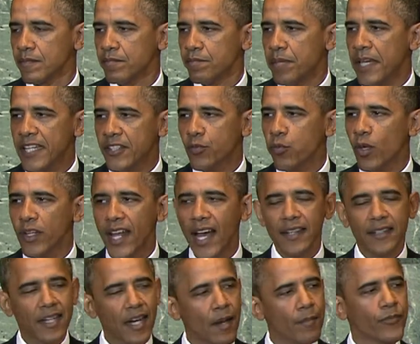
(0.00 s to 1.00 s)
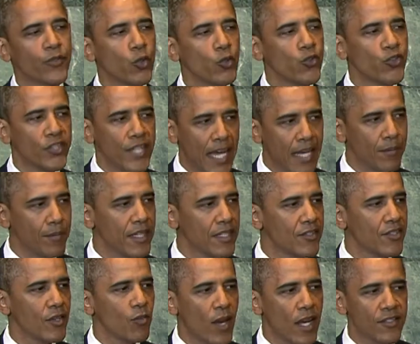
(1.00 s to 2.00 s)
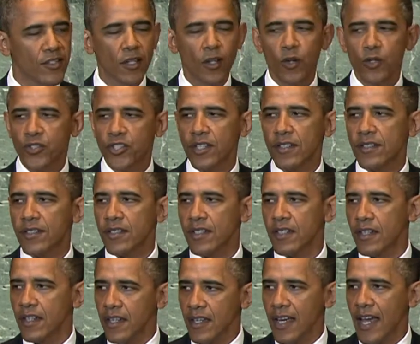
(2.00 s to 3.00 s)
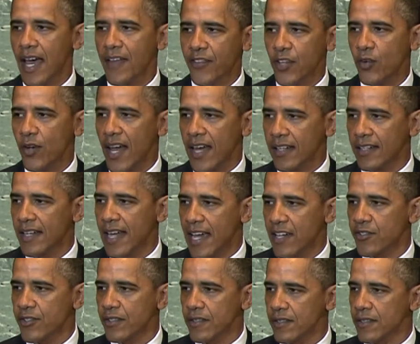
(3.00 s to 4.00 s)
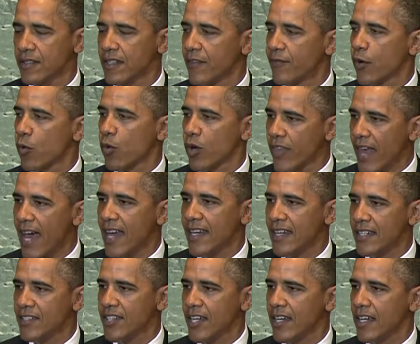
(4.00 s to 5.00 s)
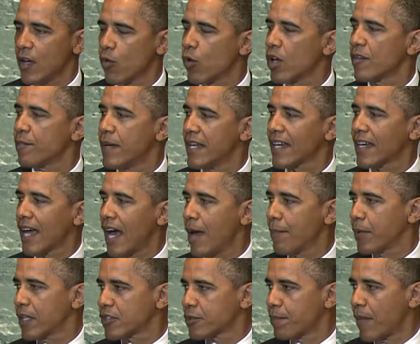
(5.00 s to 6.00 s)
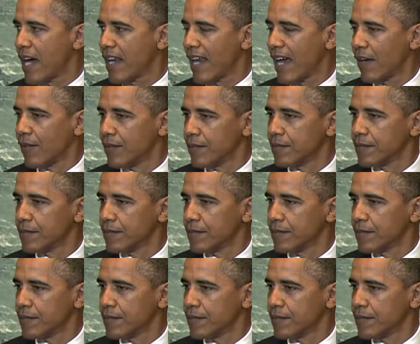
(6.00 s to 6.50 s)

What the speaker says: Peace will not come through statements and resolutions at the United Nations. If it were that easy, it would have been accomplished by now.